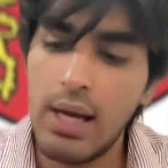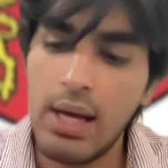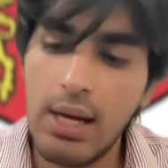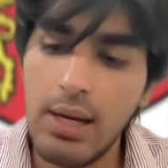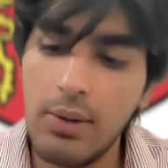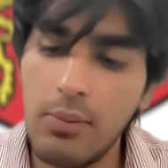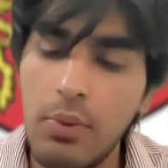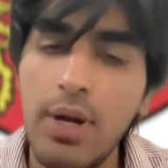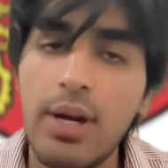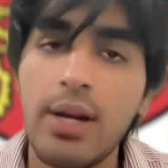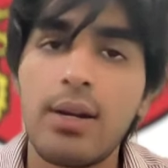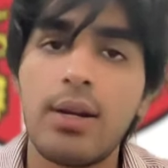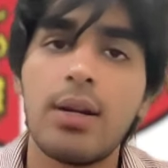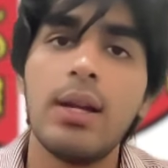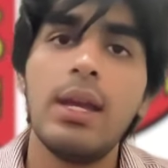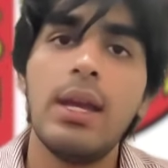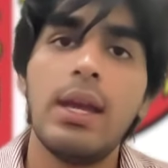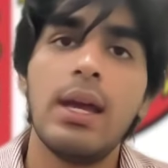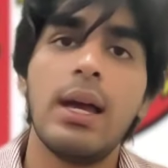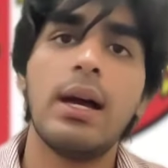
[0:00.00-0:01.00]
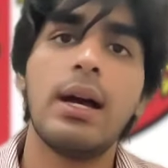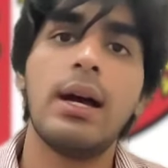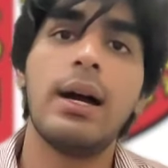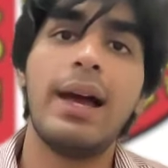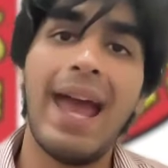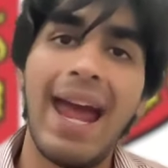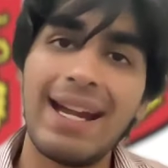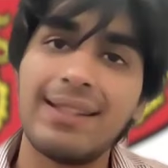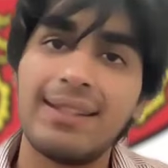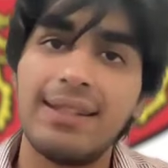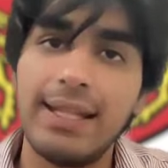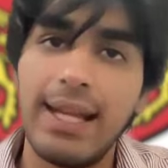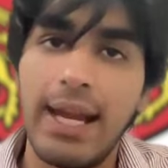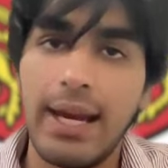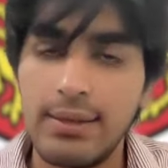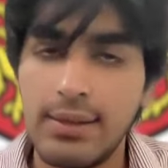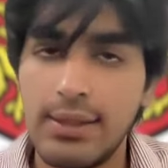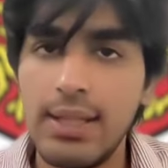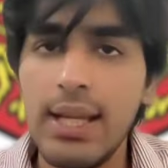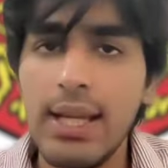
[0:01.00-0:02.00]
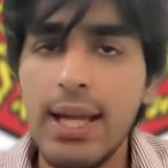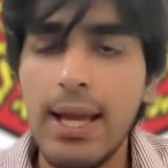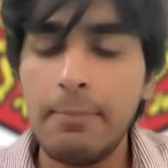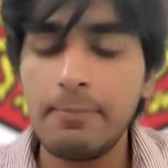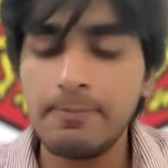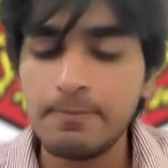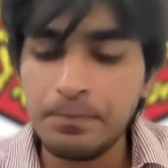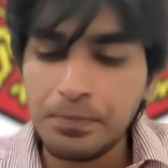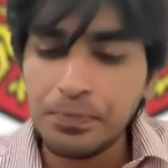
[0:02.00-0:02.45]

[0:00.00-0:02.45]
work at the end. Okay?